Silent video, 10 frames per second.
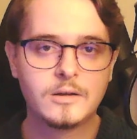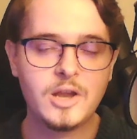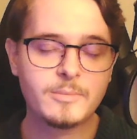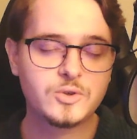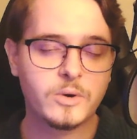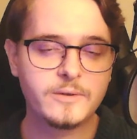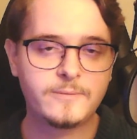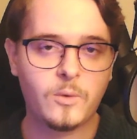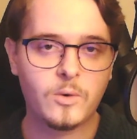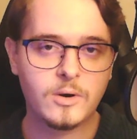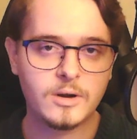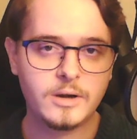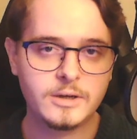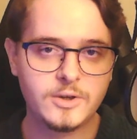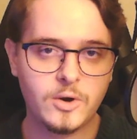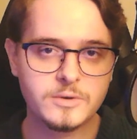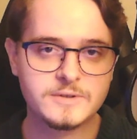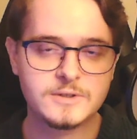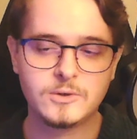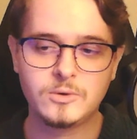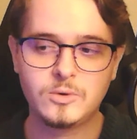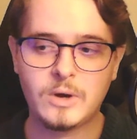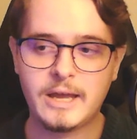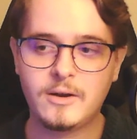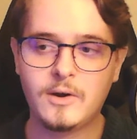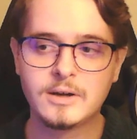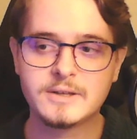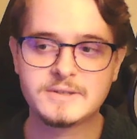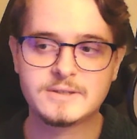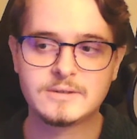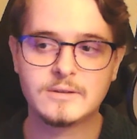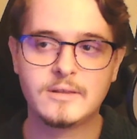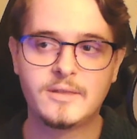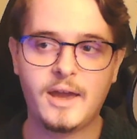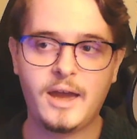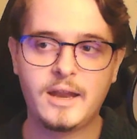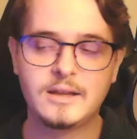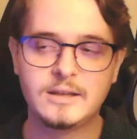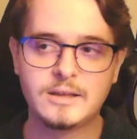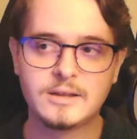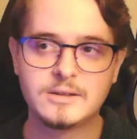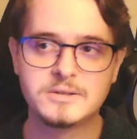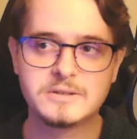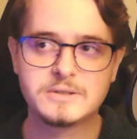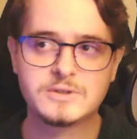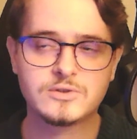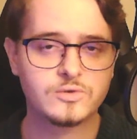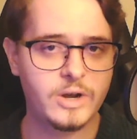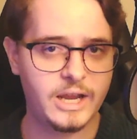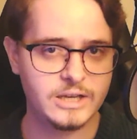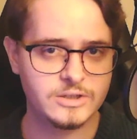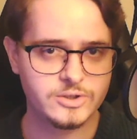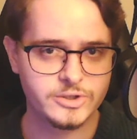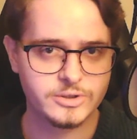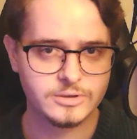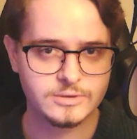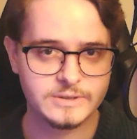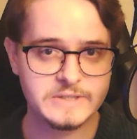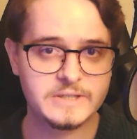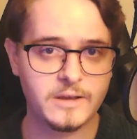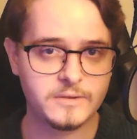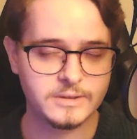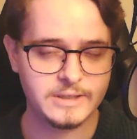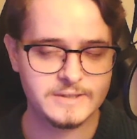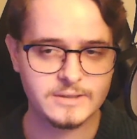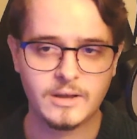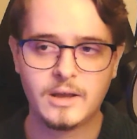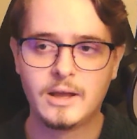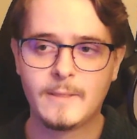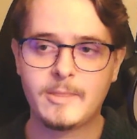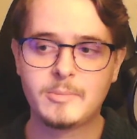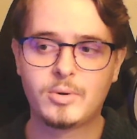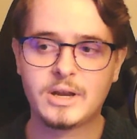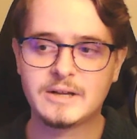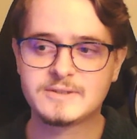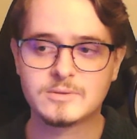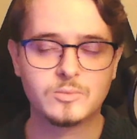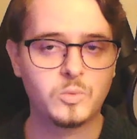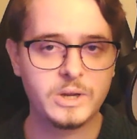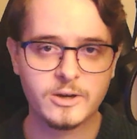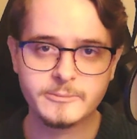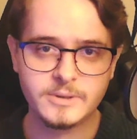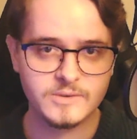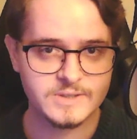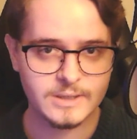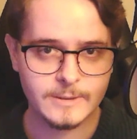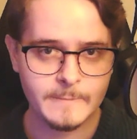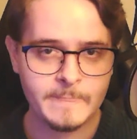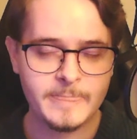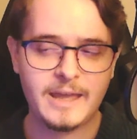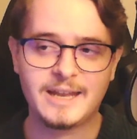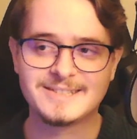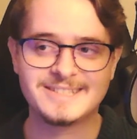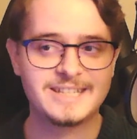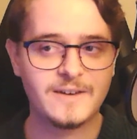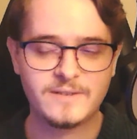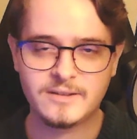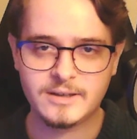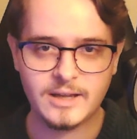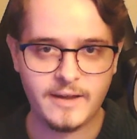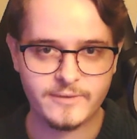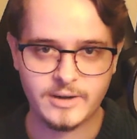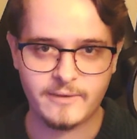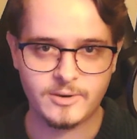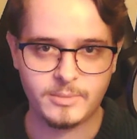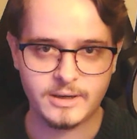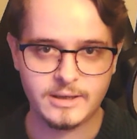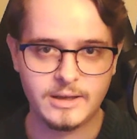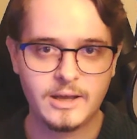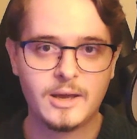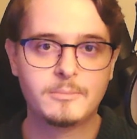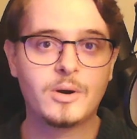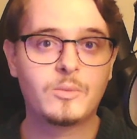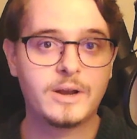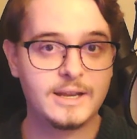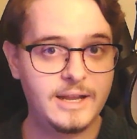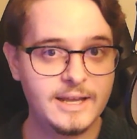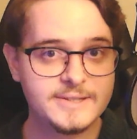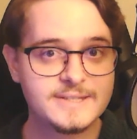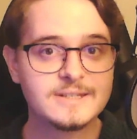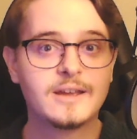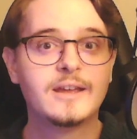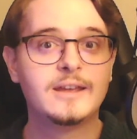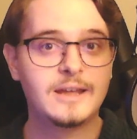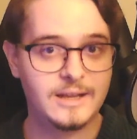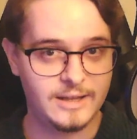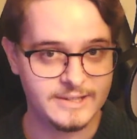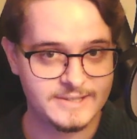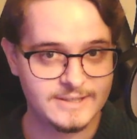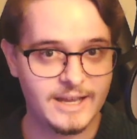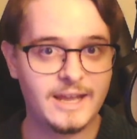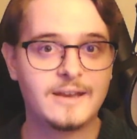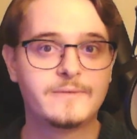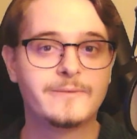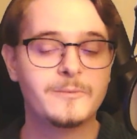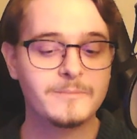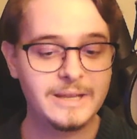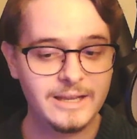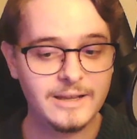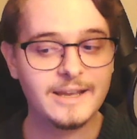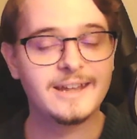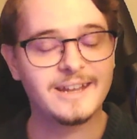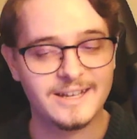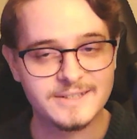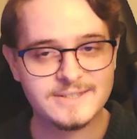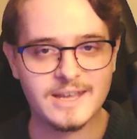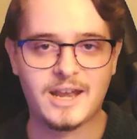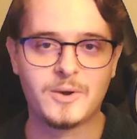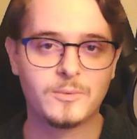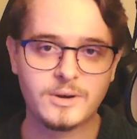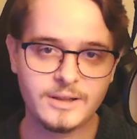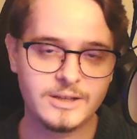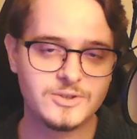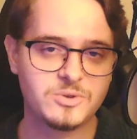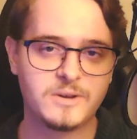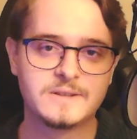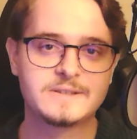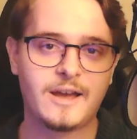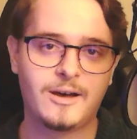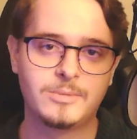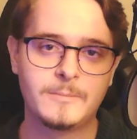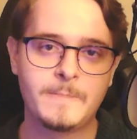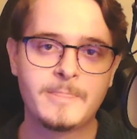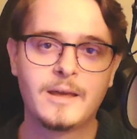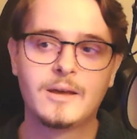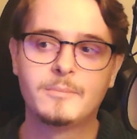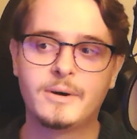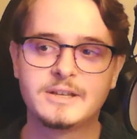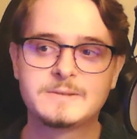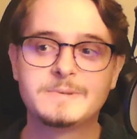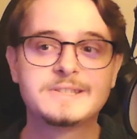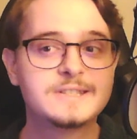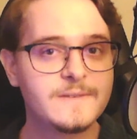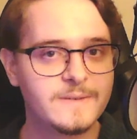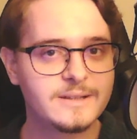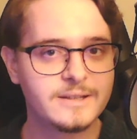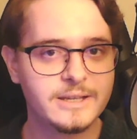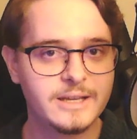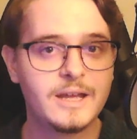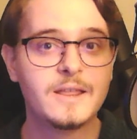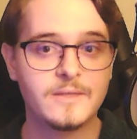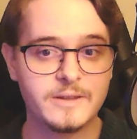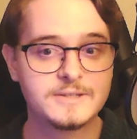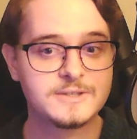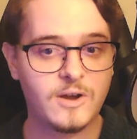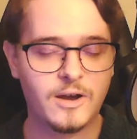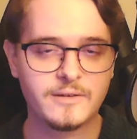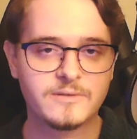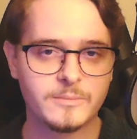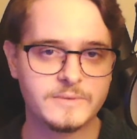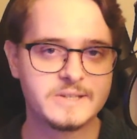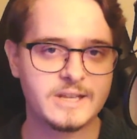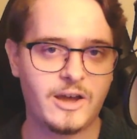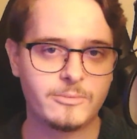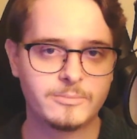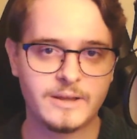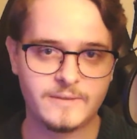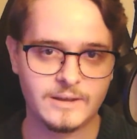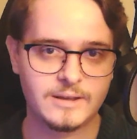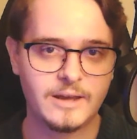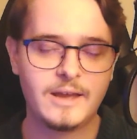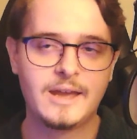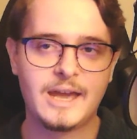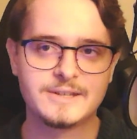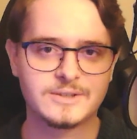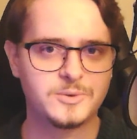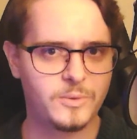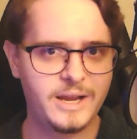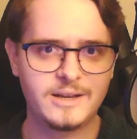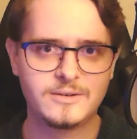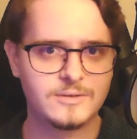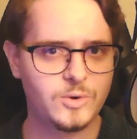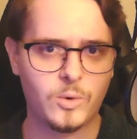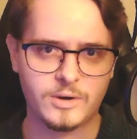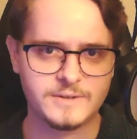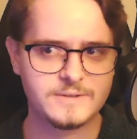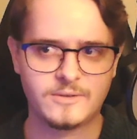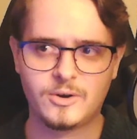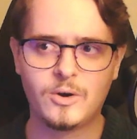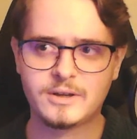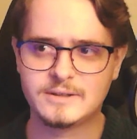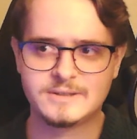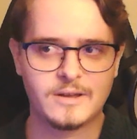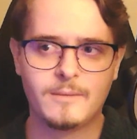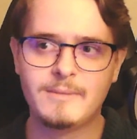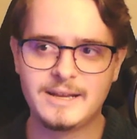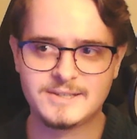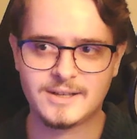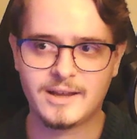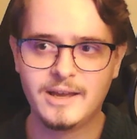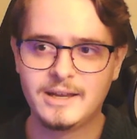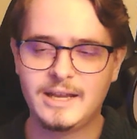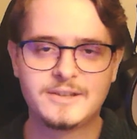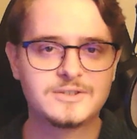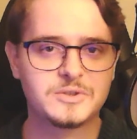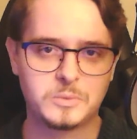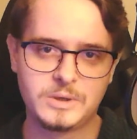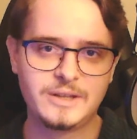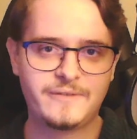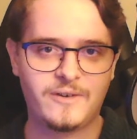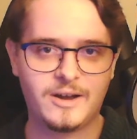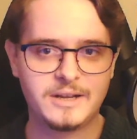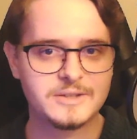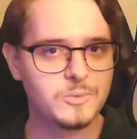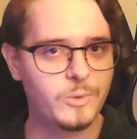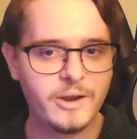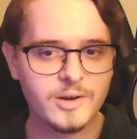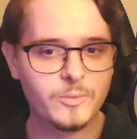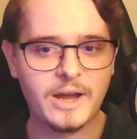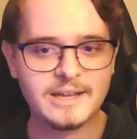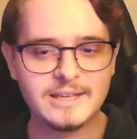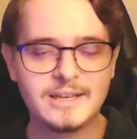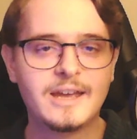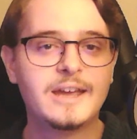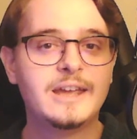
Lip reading: Number 24 goes to an artist that is strange, to say the least. They put out some weird music, and it's definitely not for everybody, but when it hits, it hits. And for me, it hits, and I really enjoy this album, but specifically, this song from this album, I think, has a great chorus. The hook is amazing. It's just really fun. It's weird and wacky.